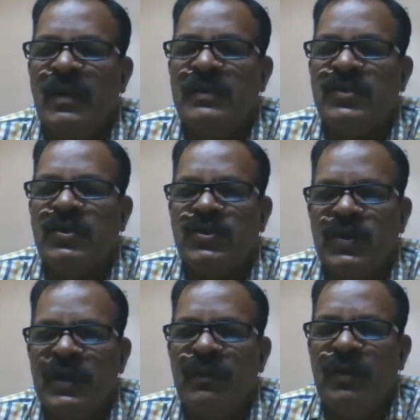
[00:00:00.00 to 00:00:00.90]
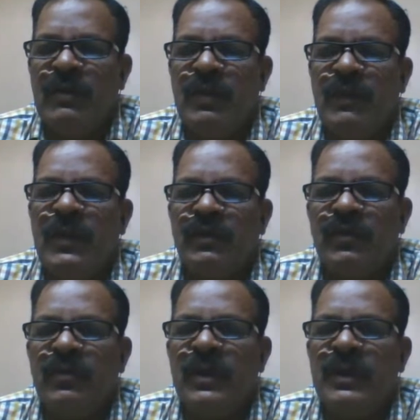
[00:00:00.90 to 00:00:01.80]
Sustainable development, you
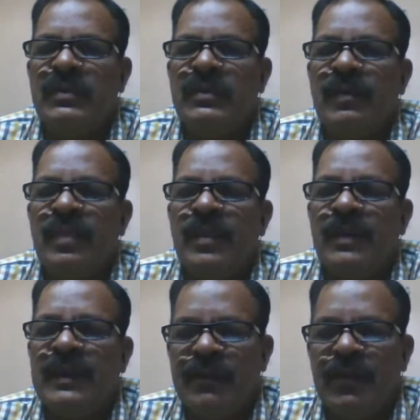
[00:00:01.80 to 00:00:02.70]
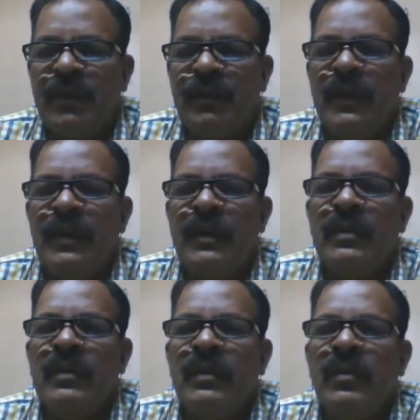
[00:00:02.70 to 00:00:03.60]
know, that development
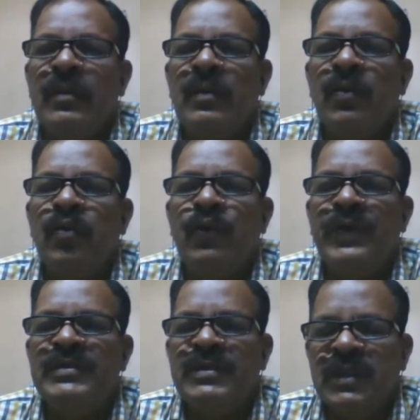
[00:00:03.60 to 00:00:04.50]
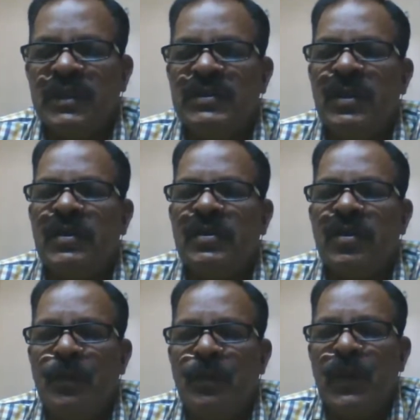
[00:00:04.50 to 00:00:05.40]
which does not
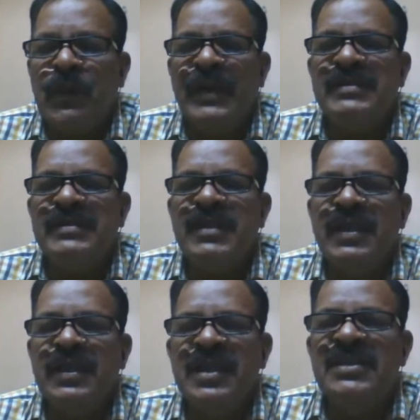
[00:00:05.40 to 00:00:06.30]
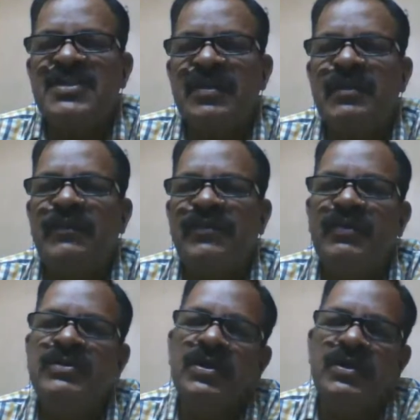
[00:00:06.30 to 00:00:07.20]
compromise the needs of the
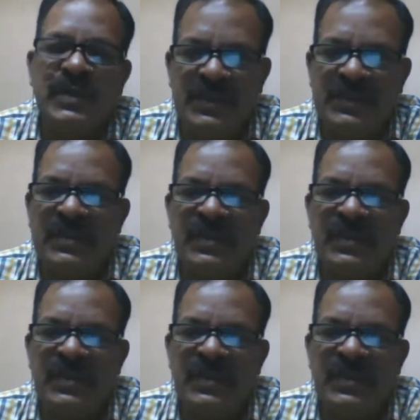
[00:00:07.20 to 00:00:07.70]
future generation.